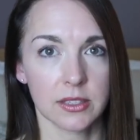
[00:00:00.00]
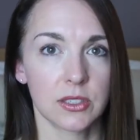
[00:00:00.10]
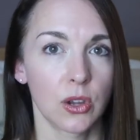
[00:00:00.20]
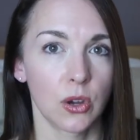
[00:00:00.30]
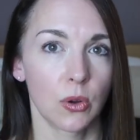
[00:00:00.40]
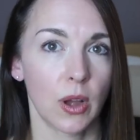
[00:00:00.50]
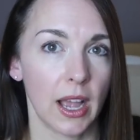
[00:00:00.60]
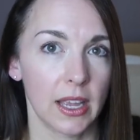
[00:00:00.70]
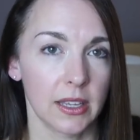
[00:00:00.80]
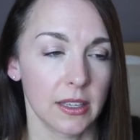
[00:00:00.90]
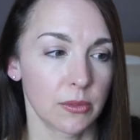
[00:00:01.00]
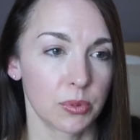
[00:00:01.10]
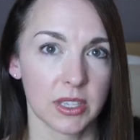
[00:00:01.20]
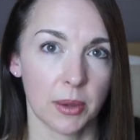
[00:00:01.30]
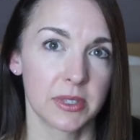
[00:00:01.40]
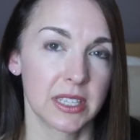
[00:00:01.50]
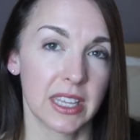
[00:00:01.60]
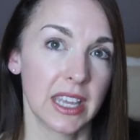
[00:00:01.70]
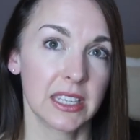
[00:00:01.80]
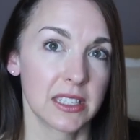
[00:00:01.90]
so I was coming to
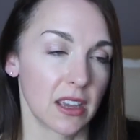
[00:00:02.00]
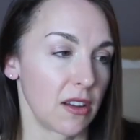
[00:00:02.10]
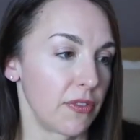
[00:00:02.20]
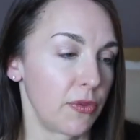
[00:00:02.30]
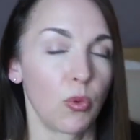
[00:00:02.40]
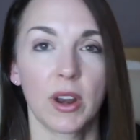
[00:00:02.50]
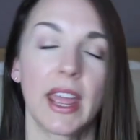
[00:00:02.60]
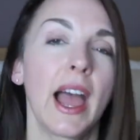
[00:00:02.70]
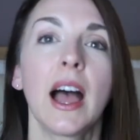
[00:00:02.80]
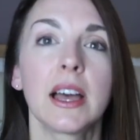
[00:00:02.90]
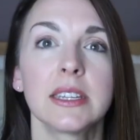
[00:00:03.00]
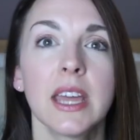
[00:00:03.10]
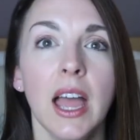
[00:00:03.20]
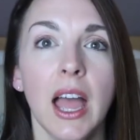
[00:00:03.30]
the end of what I had.